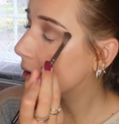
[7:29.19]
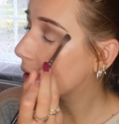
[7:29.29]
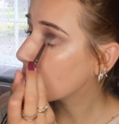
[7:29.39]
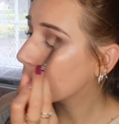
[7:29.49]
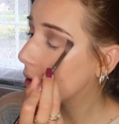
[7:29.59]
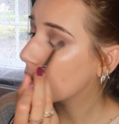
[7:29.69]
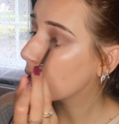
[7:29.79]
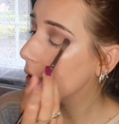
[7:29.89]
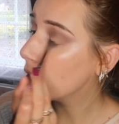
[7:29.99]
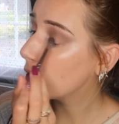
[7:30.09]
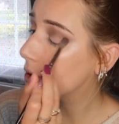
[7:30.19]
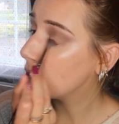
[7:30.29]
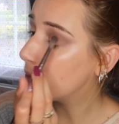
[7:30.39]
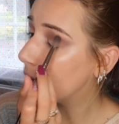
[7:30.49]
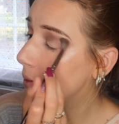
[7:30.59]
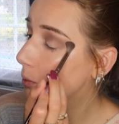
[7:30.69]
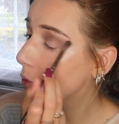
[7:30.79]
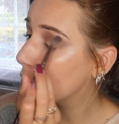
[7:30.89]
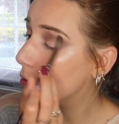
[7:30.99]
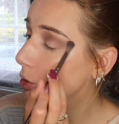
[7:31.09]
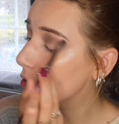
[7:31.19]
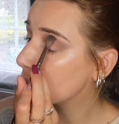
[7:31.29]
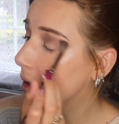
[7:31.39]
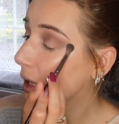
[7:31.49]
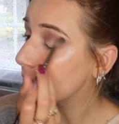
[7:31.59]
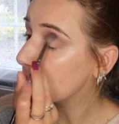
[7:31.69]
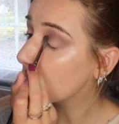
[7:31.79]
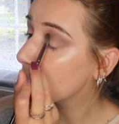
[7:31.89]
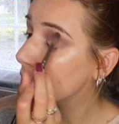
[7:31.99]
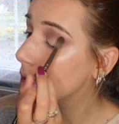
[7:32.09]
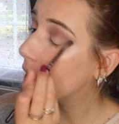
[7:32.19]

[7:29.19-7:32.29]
and I want the look to be more dramatic.